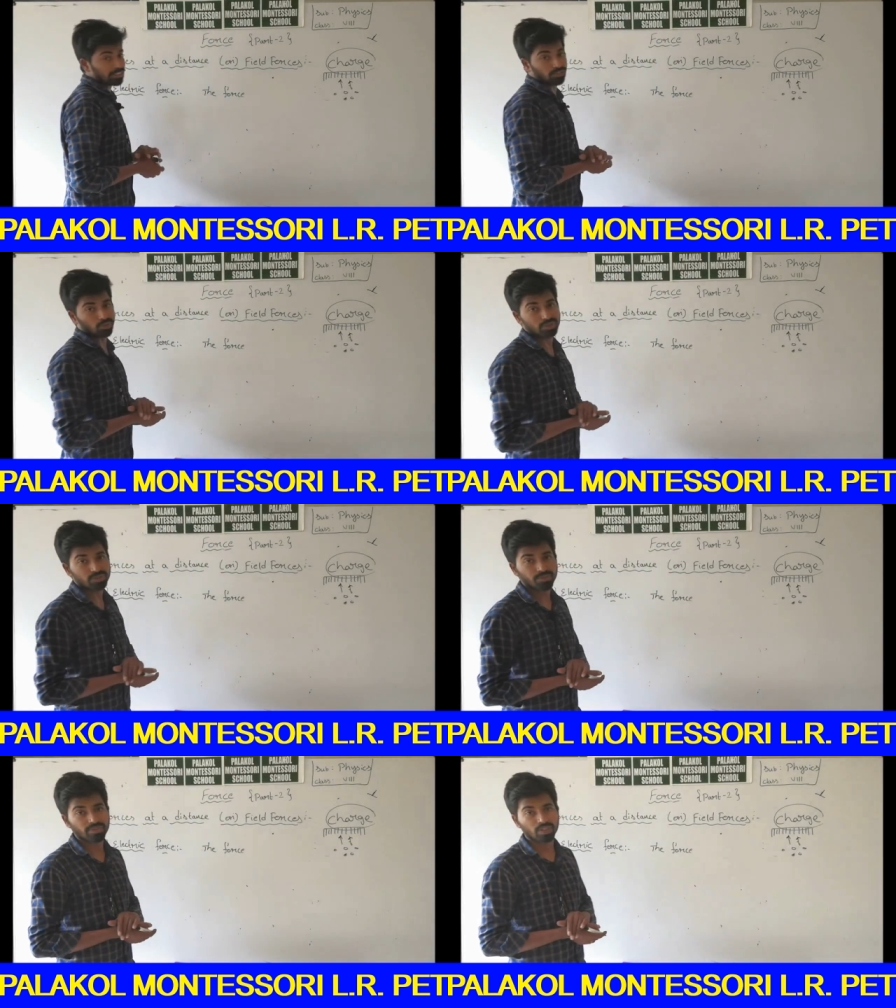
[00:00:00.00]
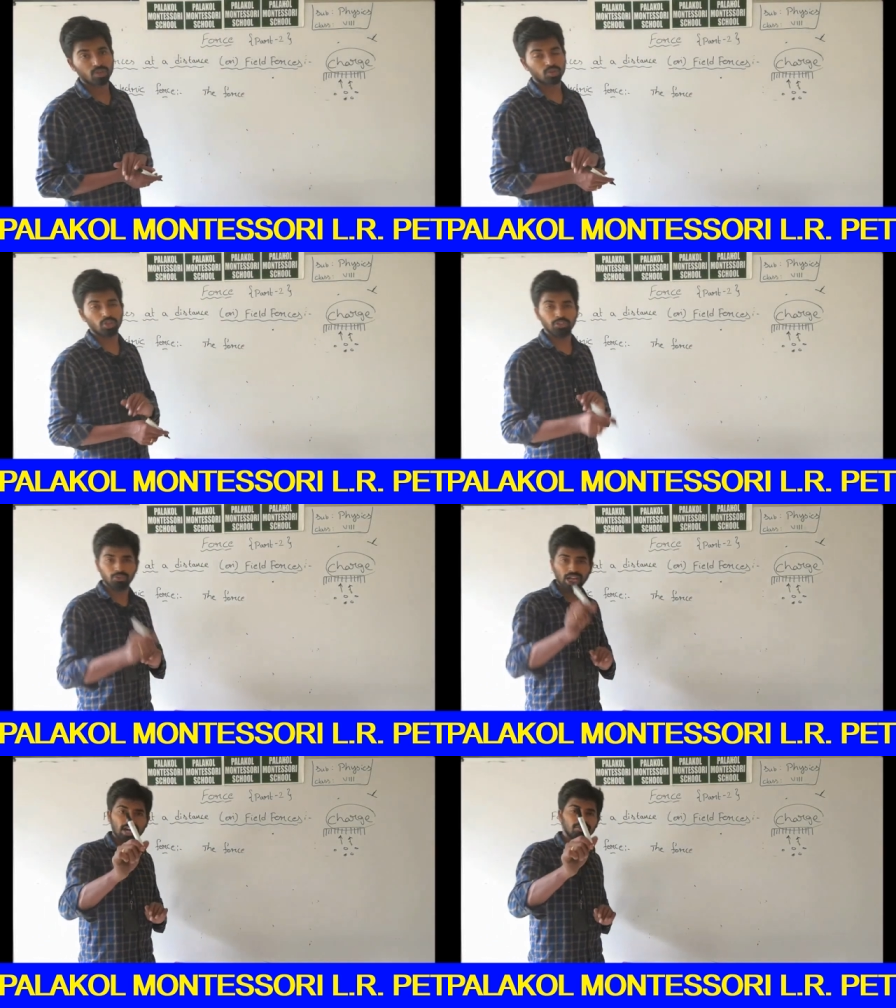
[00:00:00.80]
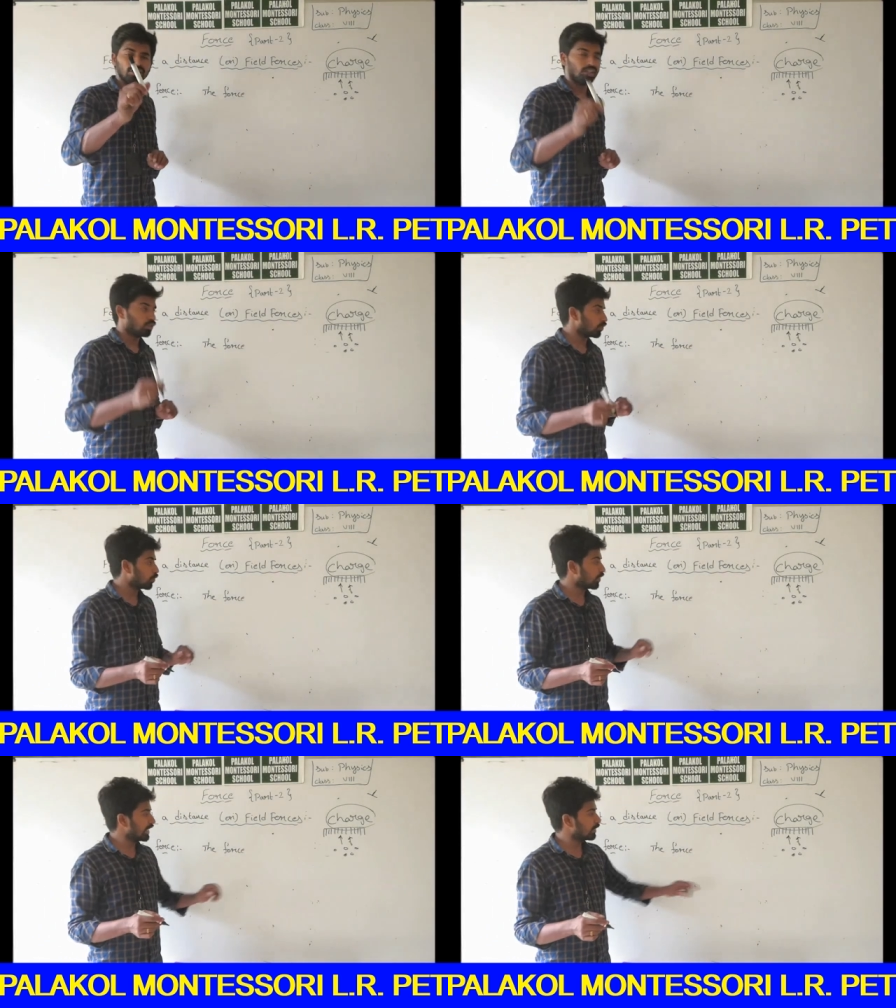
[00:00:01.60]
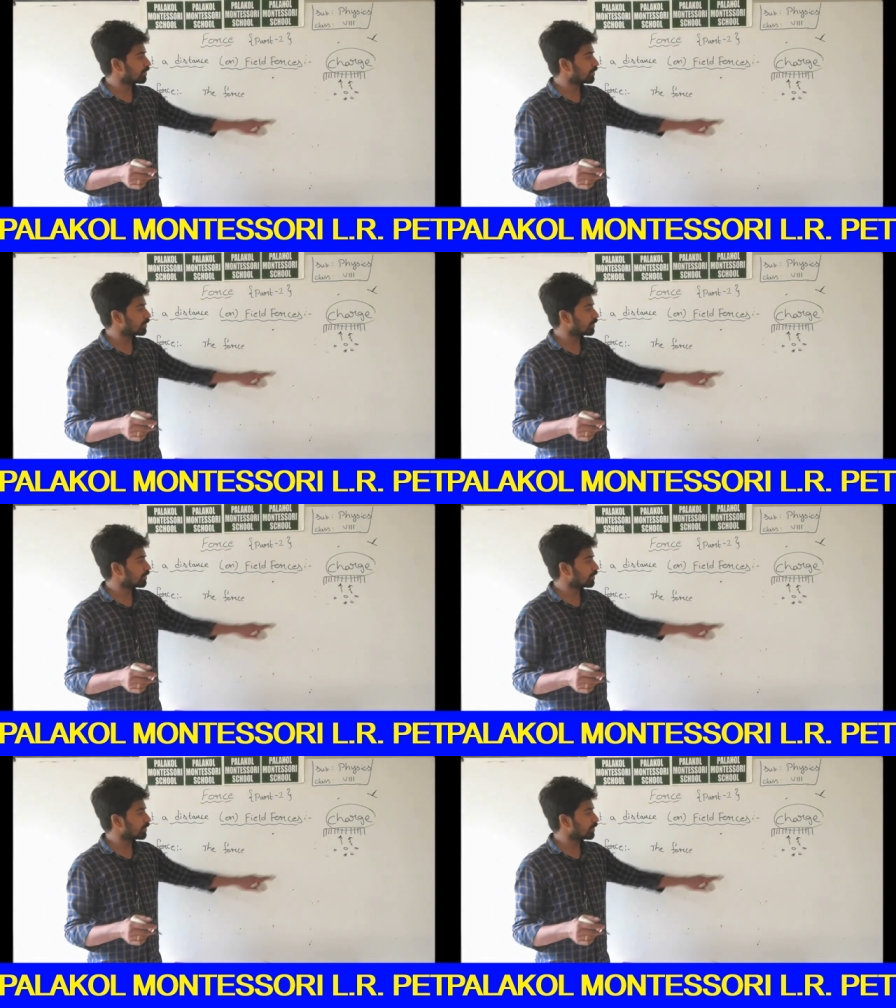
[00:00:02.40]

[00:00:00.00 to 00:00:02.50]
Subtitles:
force. So, if you no need to